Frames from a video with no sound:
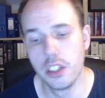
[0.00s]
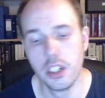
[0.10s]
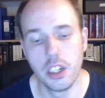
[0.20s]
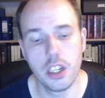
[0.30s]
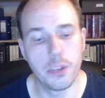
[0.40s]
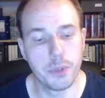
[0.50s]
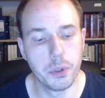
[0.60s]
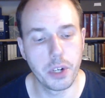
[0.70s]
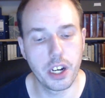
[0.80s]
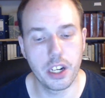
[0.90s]
If you
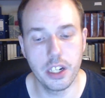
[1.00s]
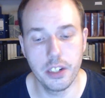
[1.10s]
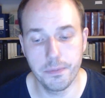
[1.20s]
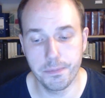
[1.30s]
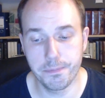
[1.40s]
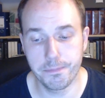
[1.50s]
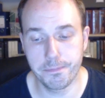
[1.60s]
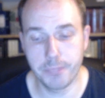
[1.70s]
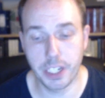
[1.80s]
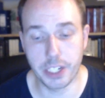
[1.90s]
are
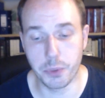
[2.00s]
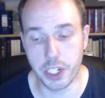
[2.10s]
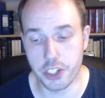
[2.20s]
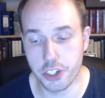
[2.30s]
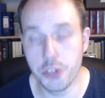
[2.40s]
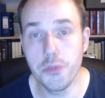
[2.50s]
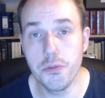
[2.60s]
at range 2,